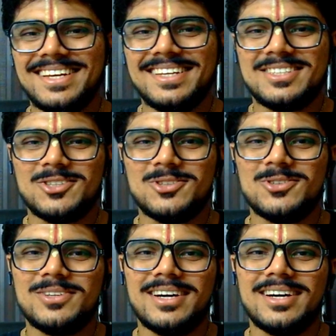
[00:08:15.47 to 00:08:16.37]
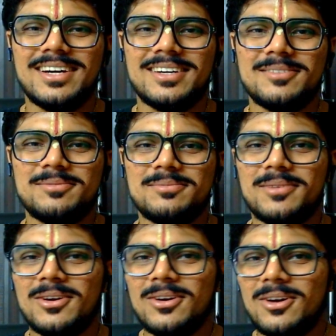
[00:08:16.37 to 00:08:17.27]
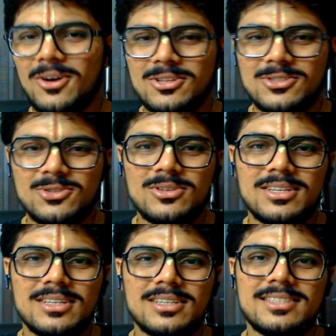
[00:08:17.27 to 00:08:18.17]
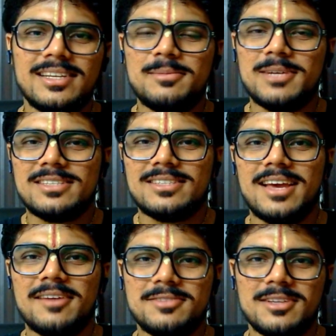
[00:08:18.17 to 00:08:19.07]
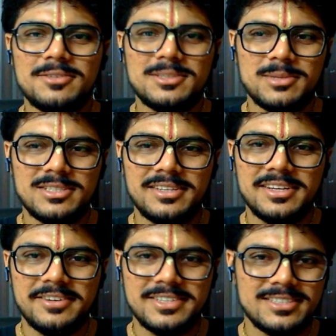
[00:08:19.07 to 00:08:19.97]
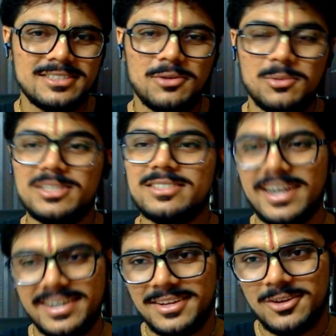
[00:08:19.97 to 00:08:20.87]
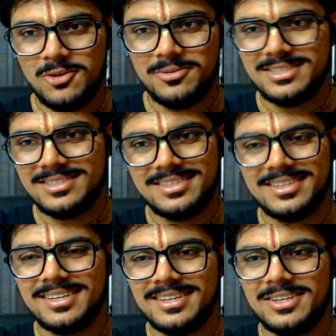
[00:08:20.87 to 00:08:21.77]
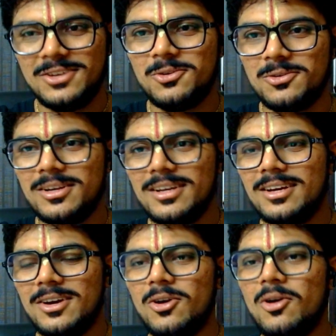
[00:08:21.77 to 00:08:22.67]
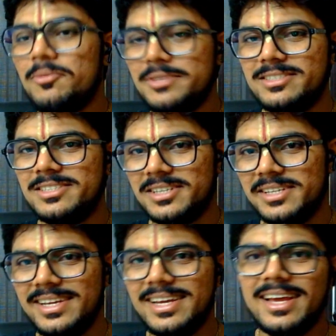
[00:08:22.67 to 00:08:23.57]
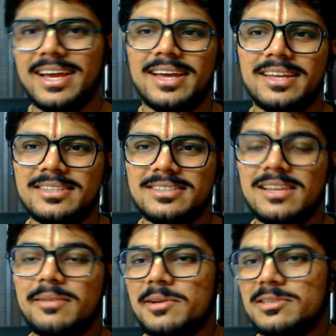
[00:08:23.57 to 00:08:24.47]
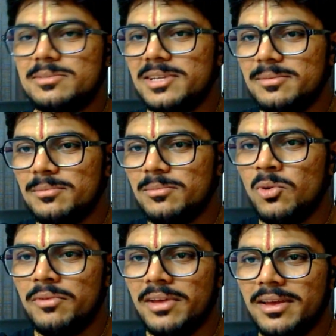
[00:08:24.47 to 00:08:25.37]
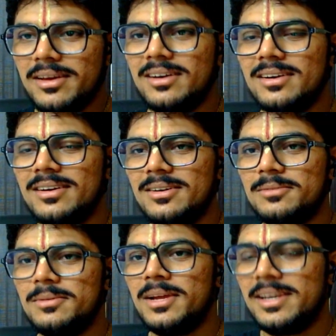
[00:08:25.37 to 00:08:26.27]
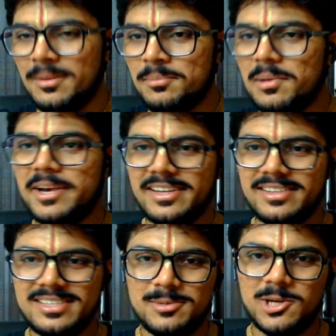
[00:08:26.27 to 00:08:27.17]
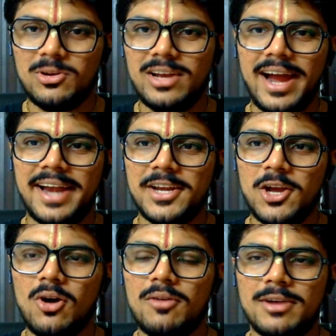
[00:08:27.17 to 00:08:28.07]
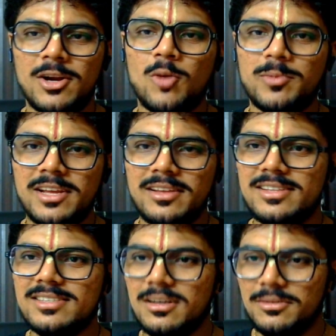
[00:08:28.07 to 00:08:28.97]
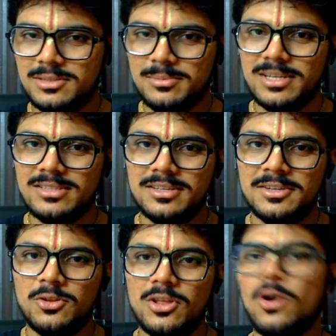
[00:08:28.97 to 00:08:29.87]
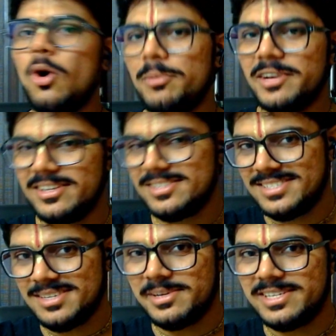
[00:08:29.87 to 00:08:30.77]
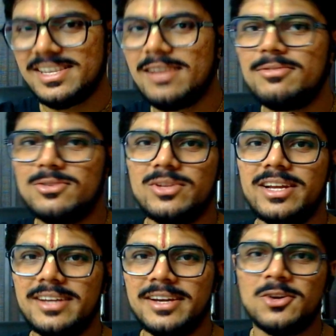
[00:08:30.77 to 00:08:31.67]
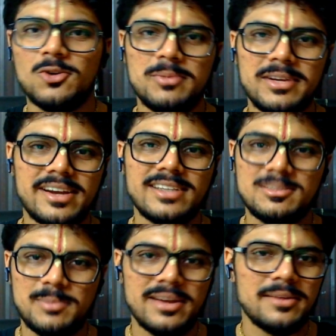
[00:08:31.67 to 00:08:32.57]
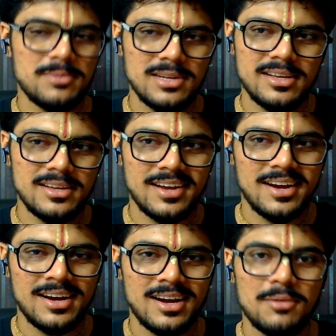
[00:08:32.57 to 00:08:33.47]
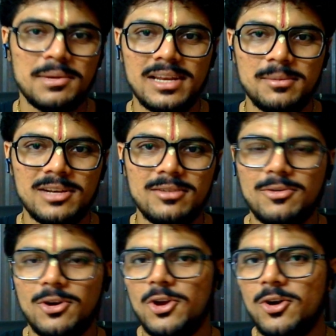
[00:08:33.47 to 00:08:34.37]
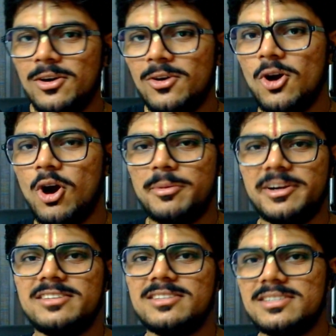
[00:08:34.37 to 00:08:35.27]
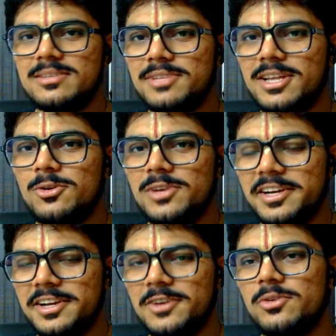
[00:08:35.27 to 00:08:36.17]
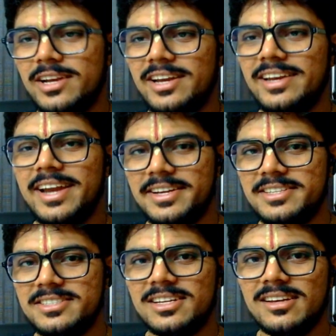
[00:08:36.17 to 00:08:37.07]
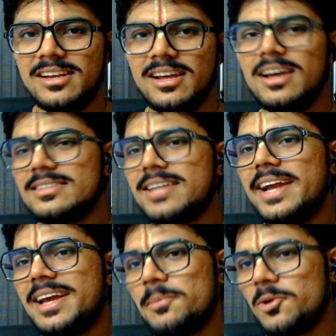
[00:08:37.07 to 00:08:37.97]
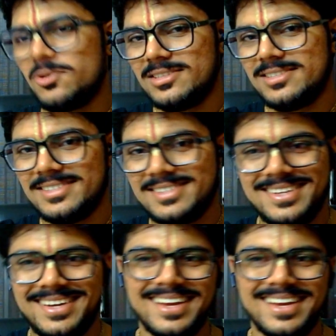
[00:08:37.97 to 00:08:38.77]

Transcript: So also Cilium does have service mesh integrations from the starting of its journey, and Cilium has been moving and implementing this particular idea of adopting the service mesh into the operating system itself, so that it could be transparently available for your operating system without needing to run any additional sidecar processes,